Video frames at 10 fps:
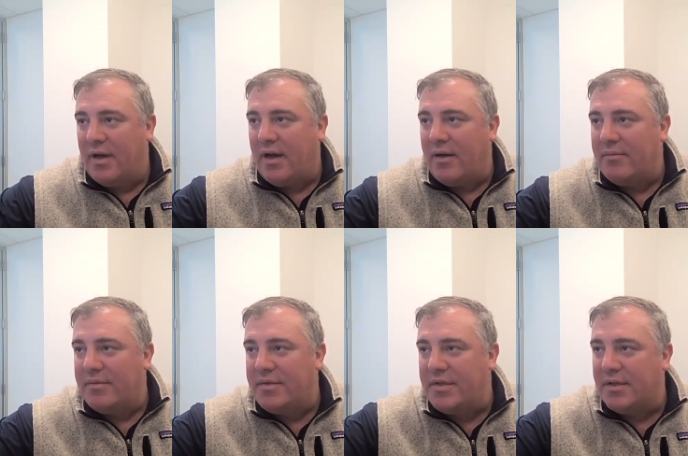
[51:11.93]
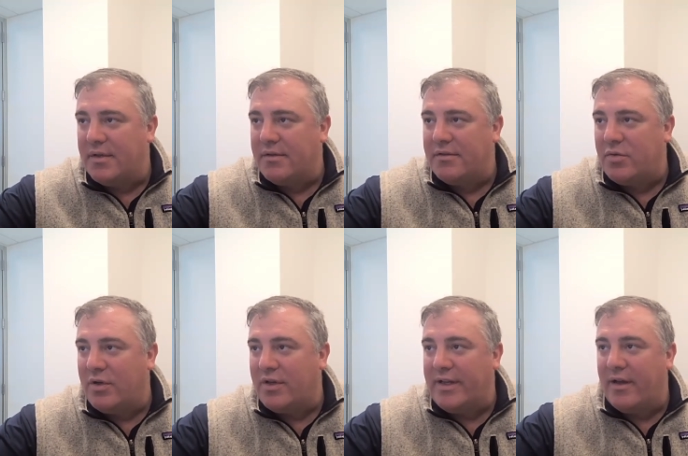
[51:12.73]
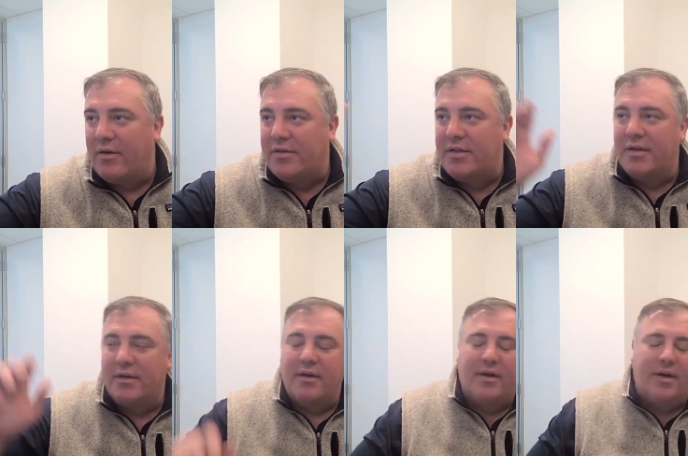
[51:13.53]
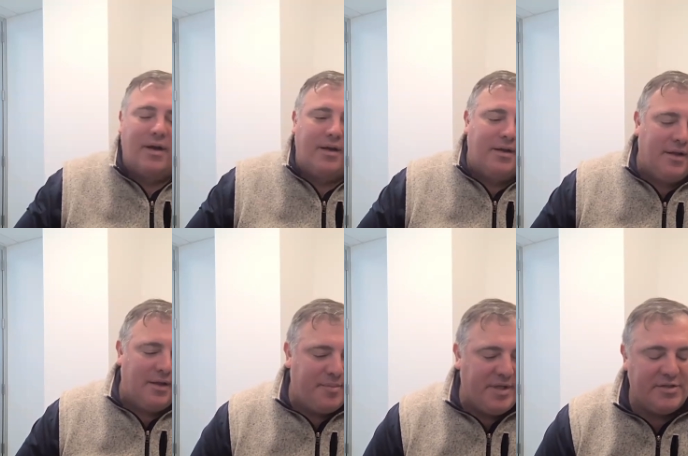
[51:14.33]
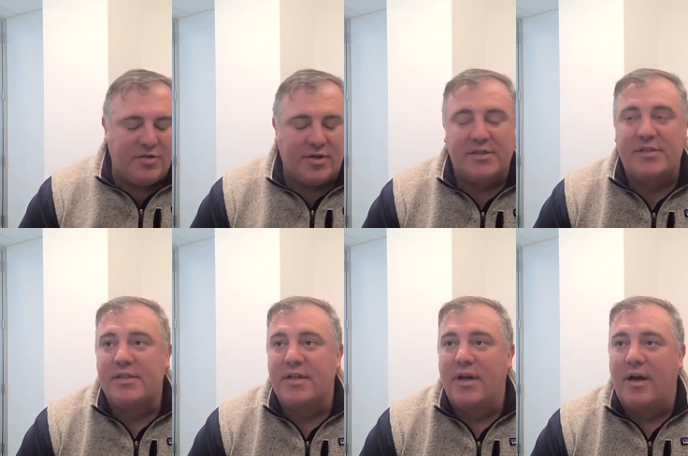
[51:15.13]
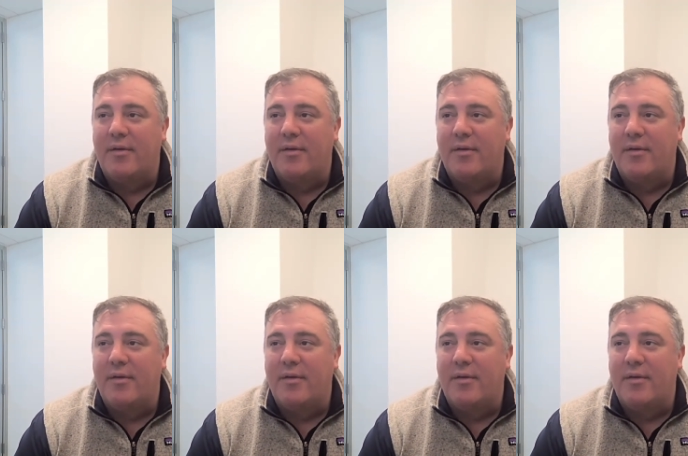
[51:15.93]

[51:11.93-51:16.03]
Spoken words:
to Twilio, to Pinterest.